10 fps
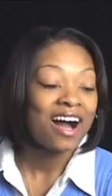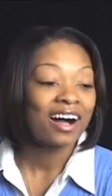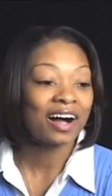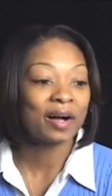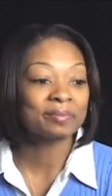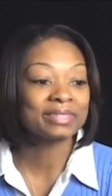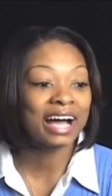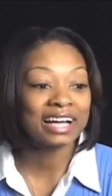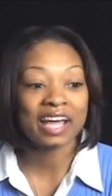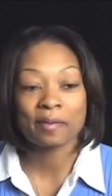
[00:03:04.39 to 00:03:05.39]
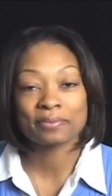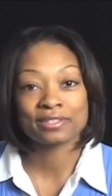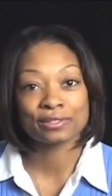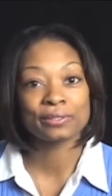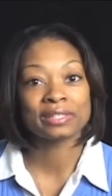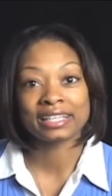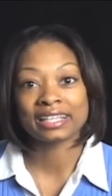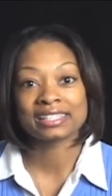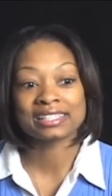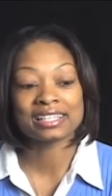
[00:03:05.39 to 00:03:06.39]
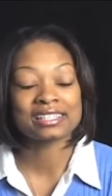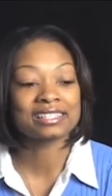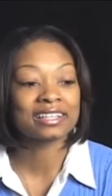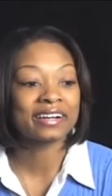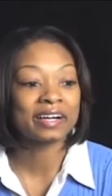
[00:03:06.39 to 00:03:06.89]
God absolutely exists.